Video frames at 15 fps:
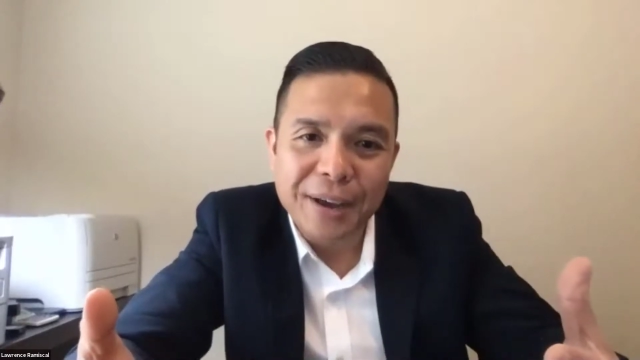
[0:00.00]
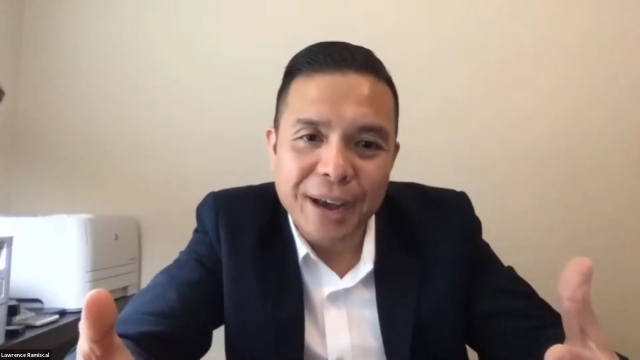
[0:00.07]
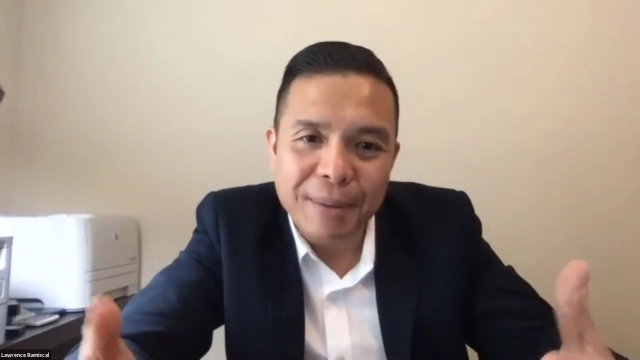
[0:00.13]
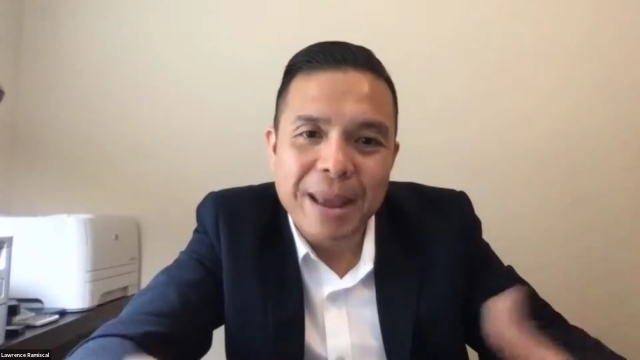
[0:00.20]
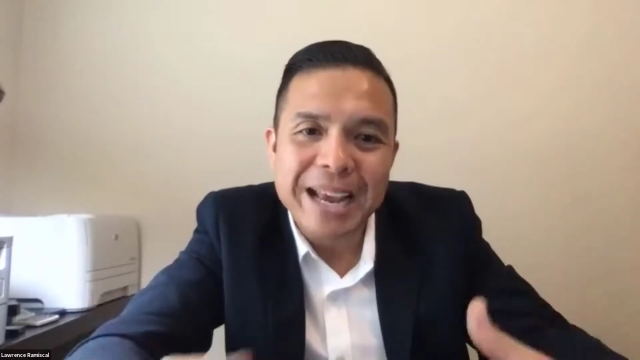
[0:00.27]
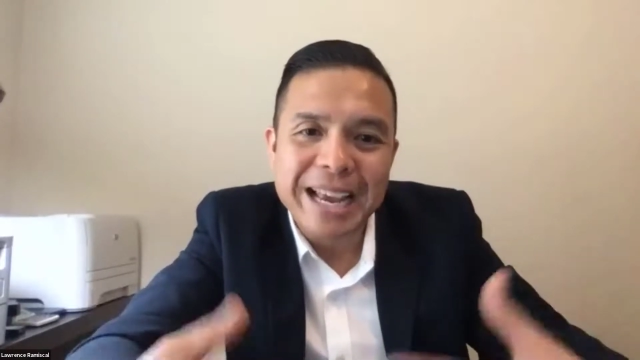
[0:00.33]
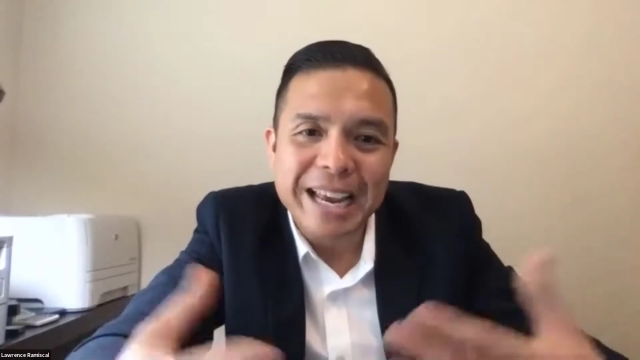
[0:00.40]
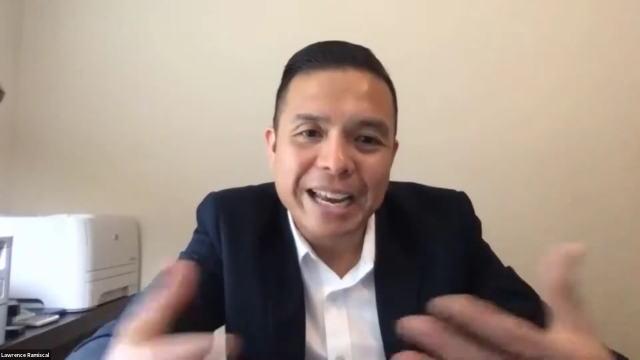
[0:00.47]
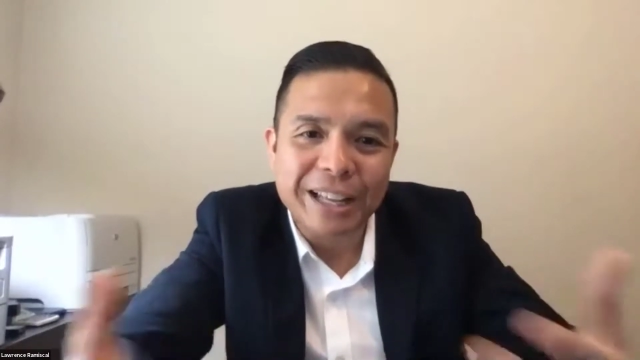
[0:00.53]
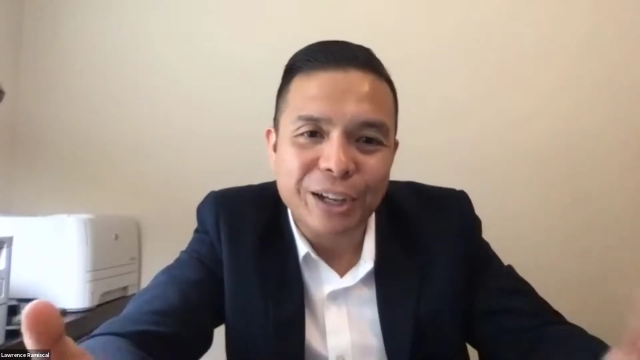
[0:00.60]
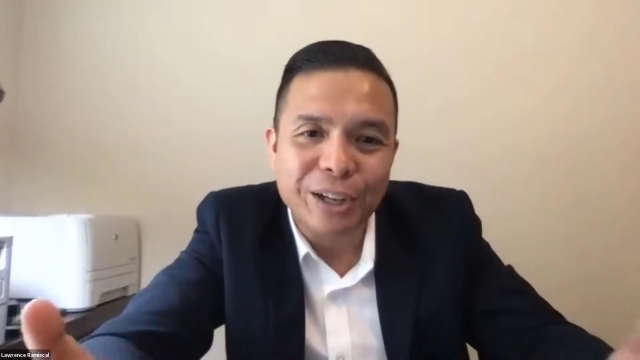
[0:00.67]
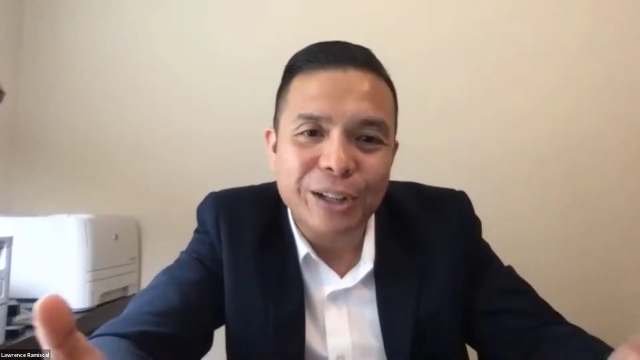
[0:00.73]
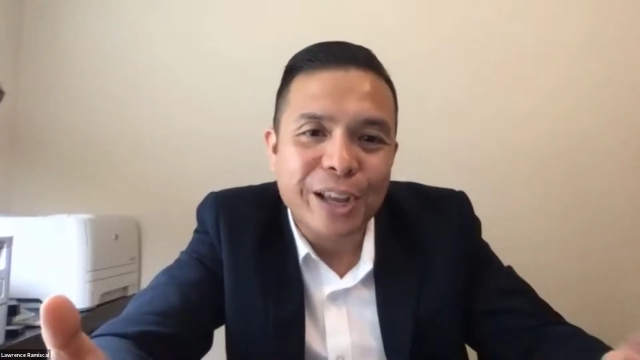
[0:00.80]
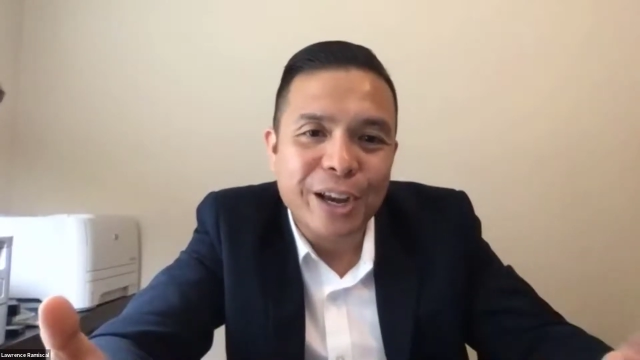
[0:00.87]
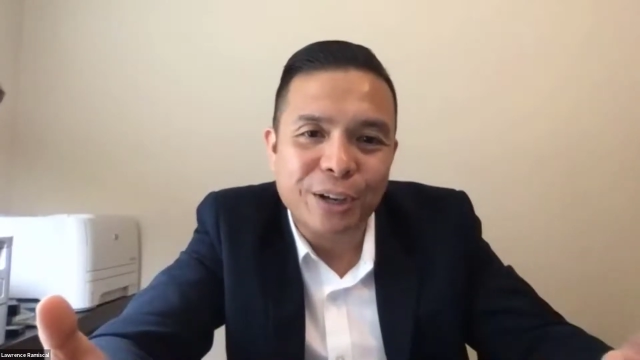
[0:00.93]
and making it
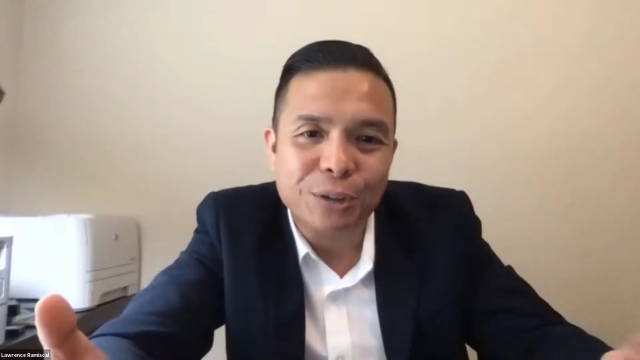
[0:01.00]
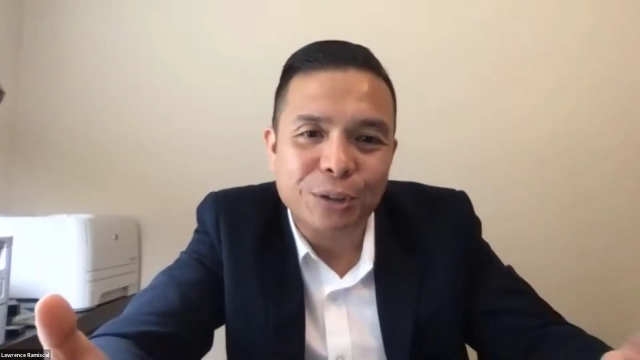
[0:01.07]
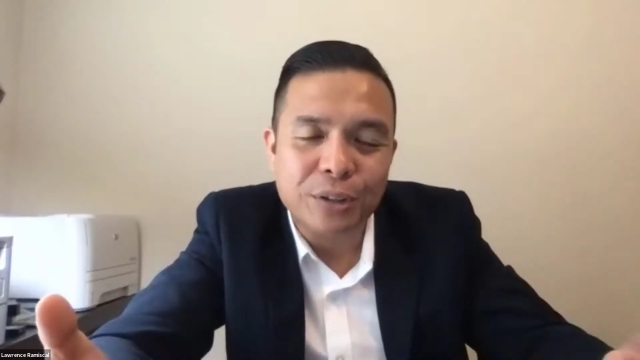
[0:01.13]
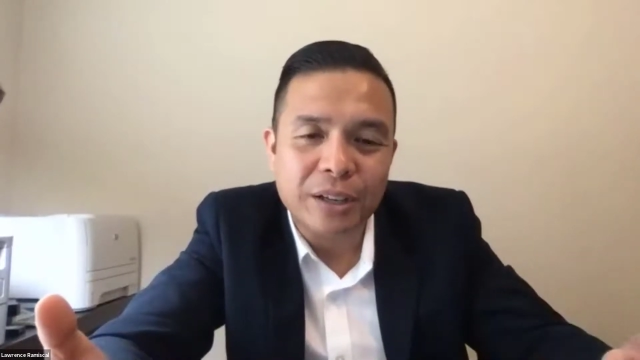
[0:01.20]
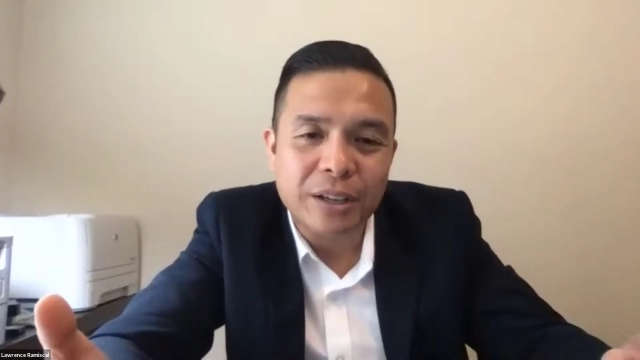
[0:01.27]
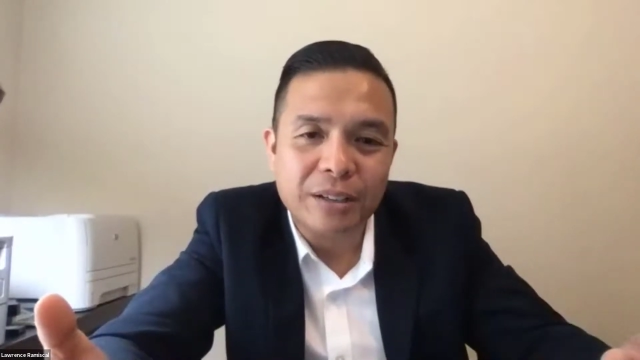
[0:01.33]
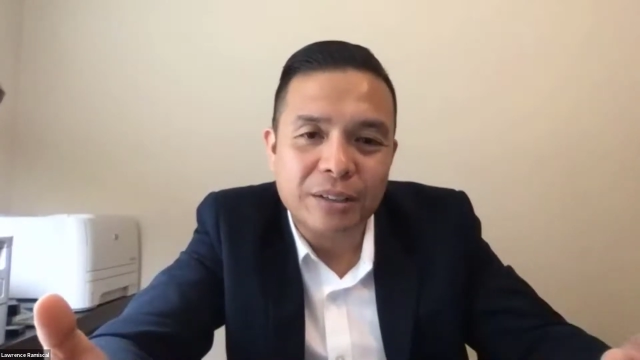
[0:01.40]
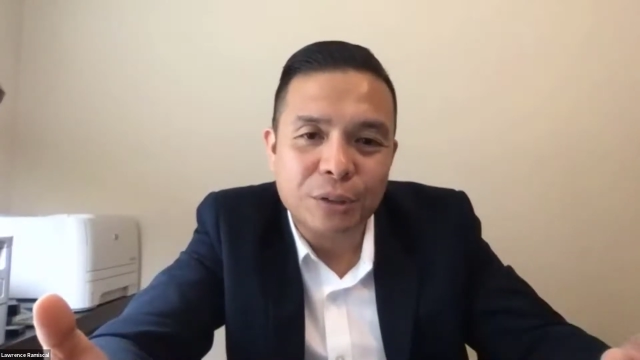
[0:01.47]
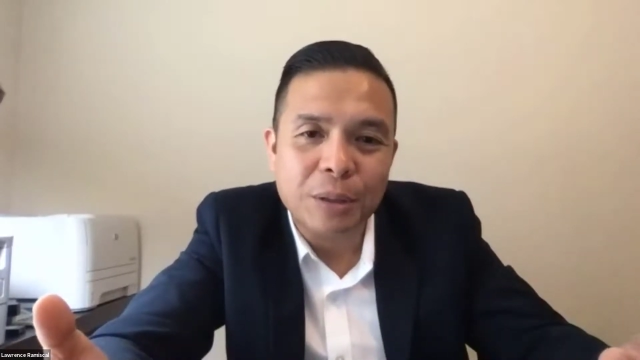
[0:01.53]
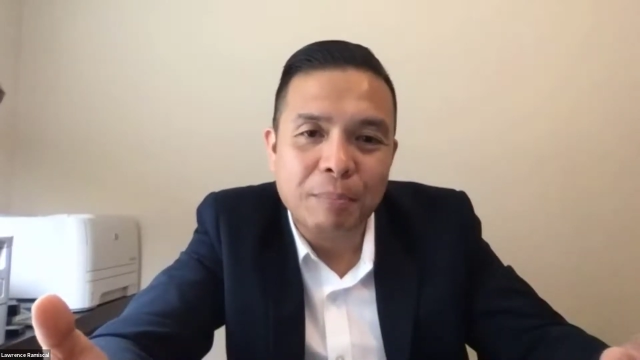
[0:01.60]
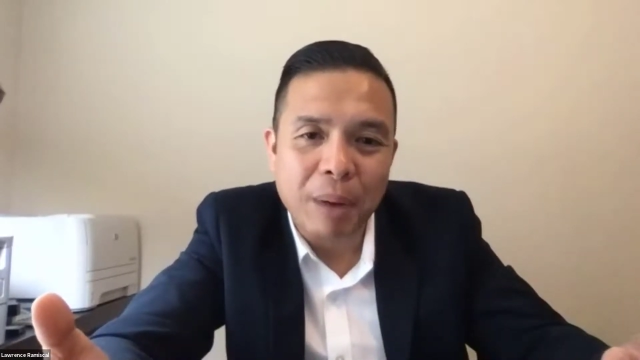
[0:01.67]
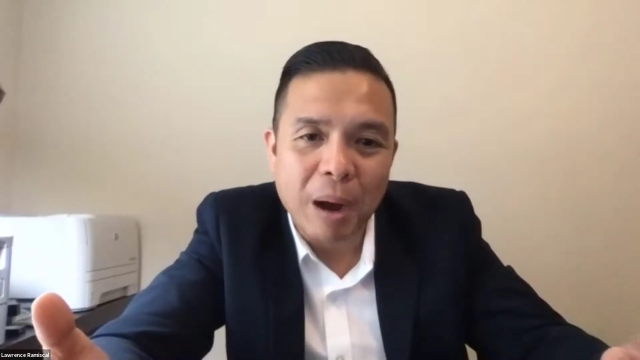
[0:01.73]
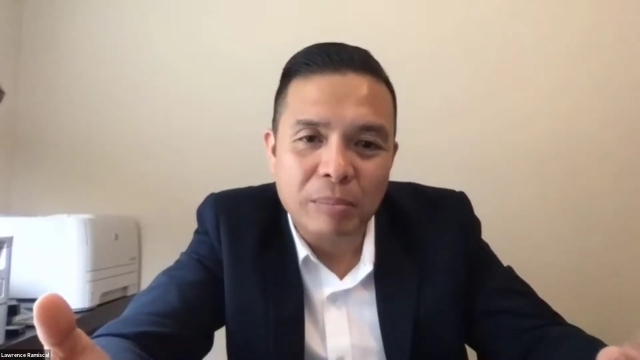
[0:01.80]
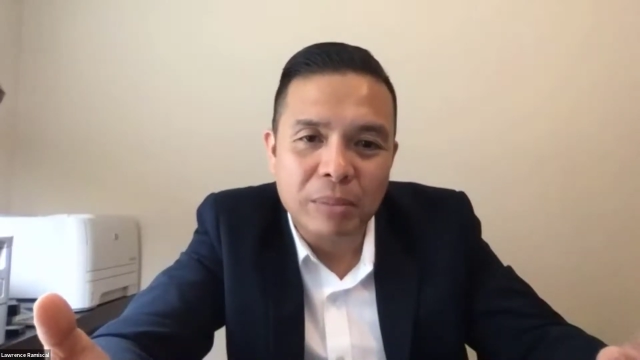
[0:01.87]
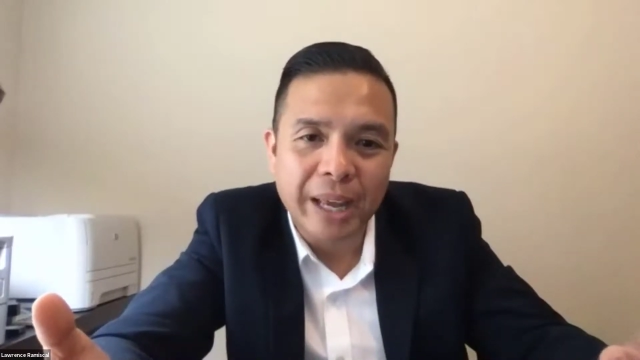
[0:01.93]
clear to the
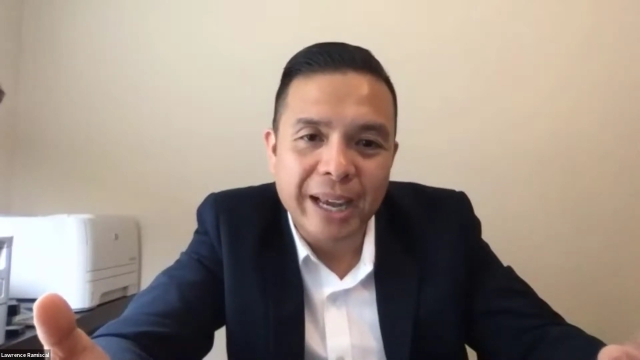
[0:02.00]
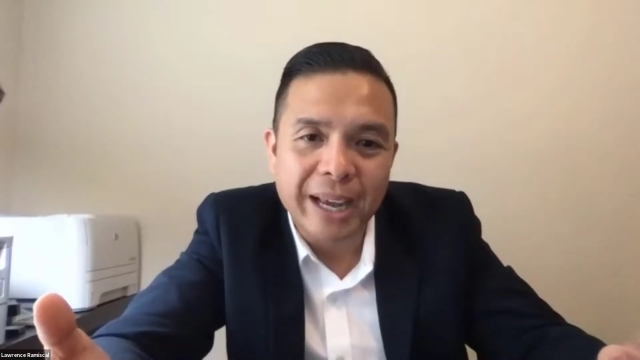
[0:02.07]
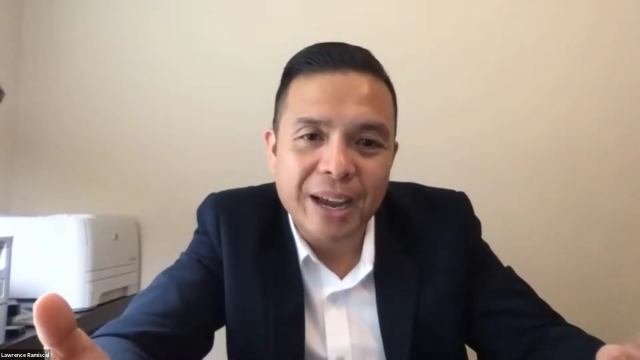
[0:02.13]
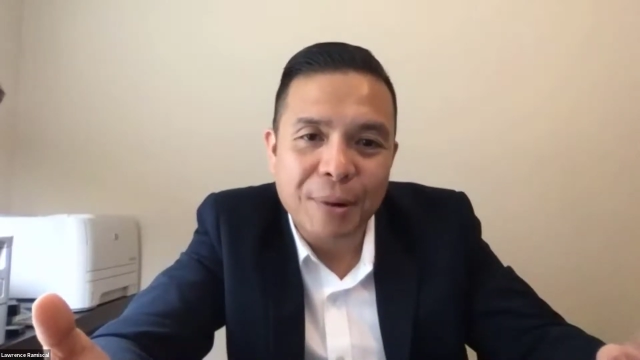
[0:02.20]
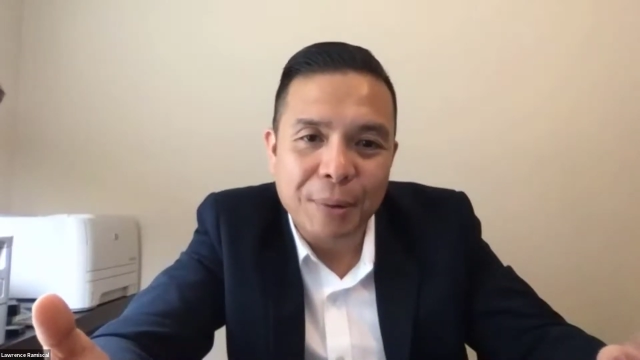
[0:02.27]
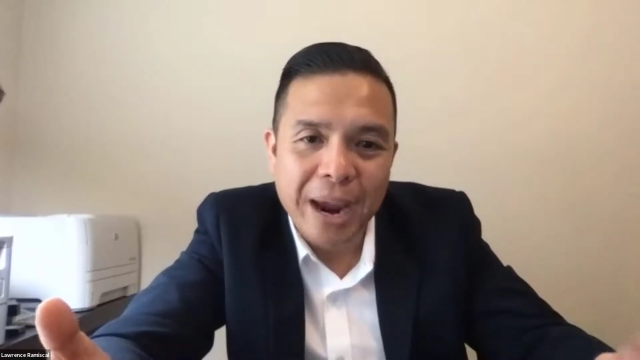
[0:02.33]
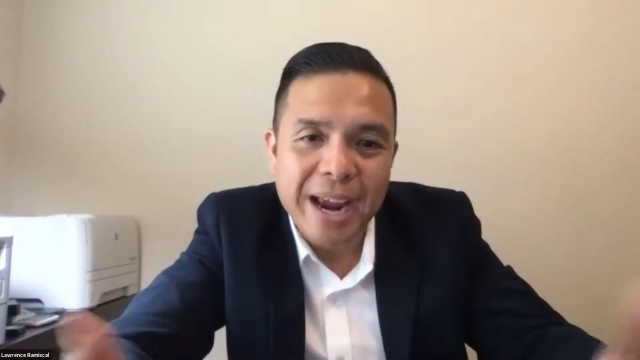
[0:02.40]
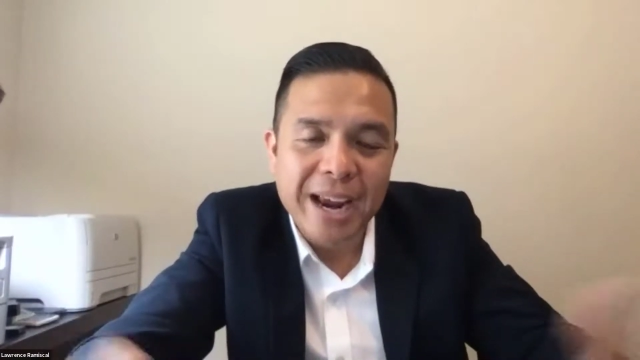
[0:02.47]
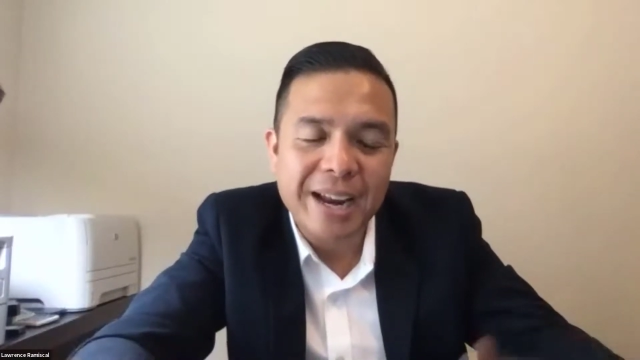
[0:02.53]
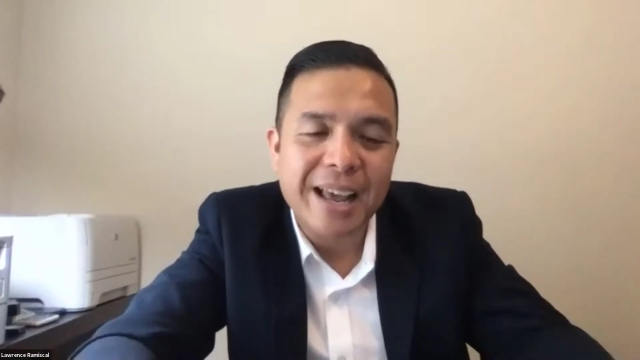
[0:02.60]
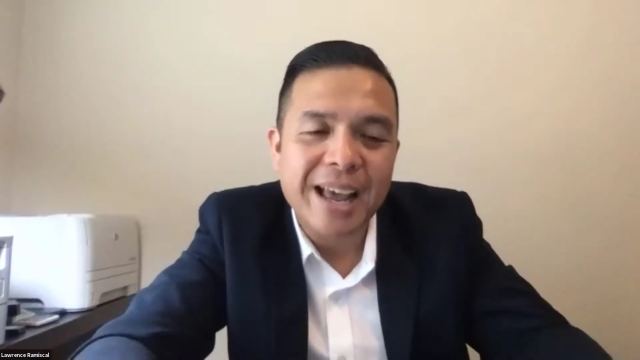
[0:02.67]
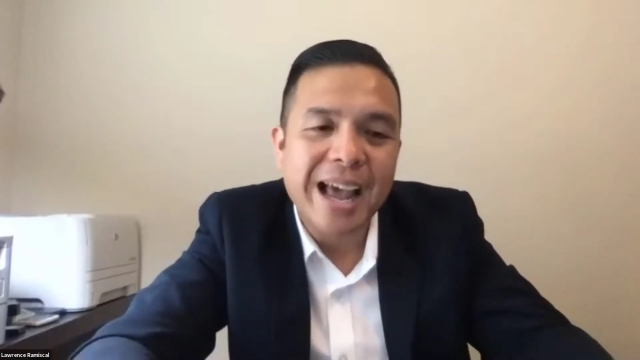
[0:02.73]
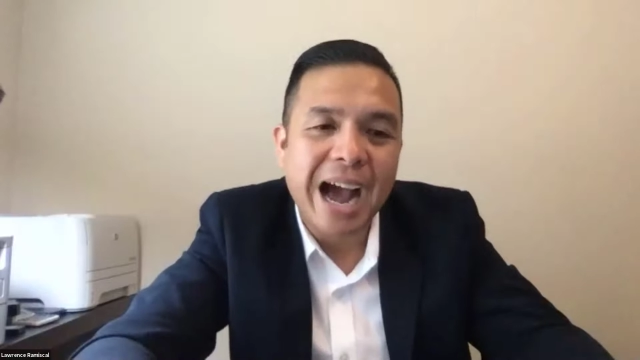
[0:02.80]
public, right?